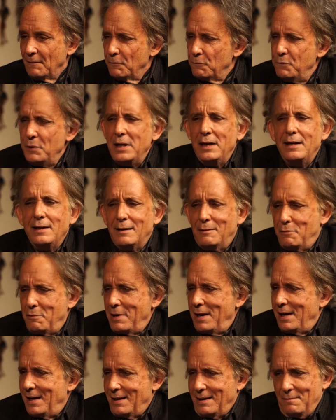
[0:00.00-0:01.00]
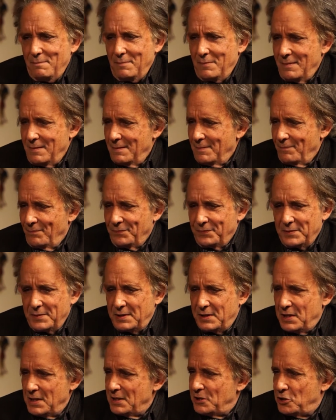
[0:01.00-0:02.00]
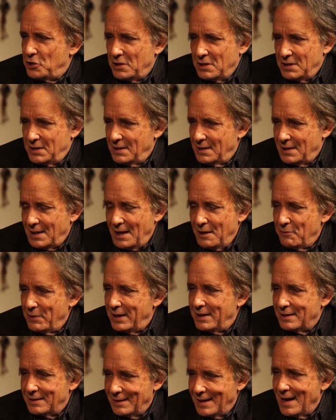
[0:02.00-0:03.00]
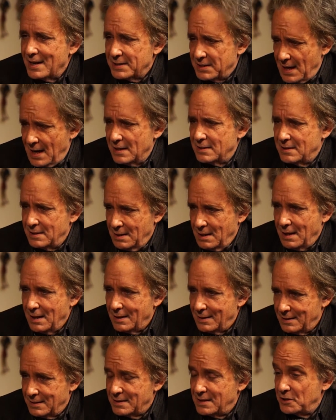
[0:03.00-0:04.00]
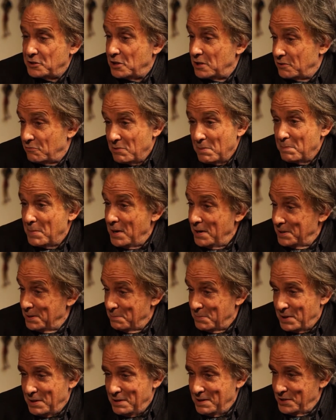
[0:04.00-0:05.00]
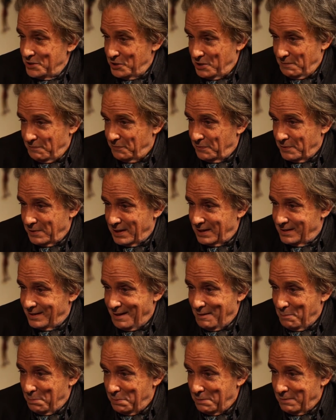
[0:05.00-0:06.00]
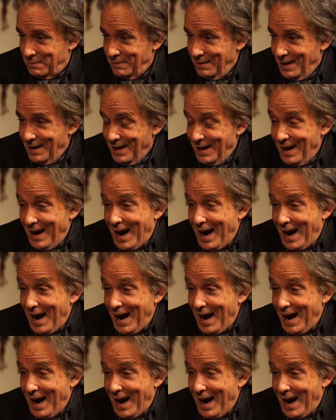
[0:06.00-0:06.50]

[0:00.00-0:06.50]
really great teachers that I recognize as enlightened, such as mm. Ramana Maharshi, for yes. example. Oh, yes.